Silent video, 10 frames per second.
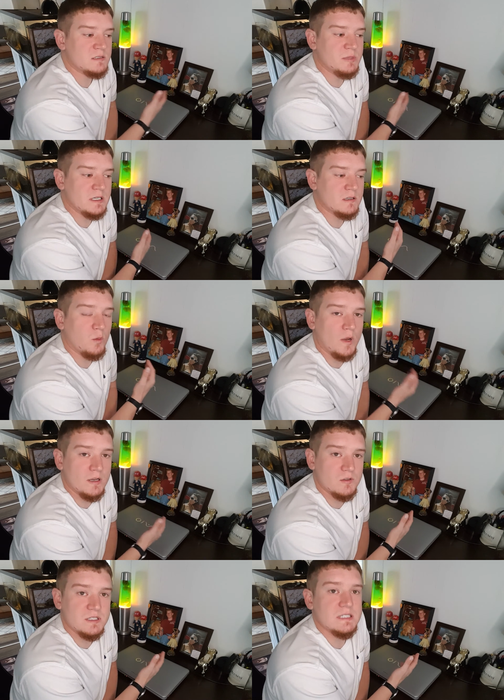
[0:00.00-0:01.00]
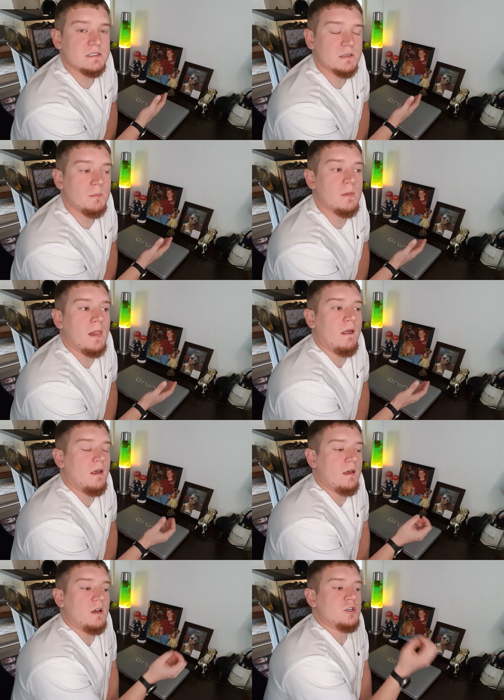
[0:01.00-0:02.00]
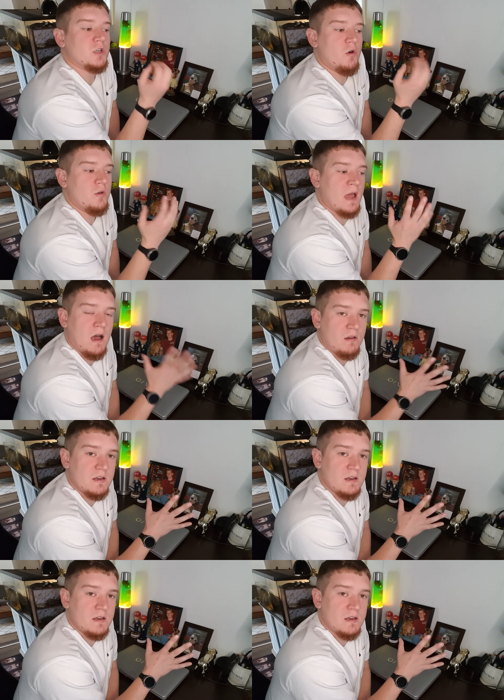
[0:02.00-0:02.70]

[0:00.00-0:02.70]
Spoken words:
being in the Windows system, showing you how to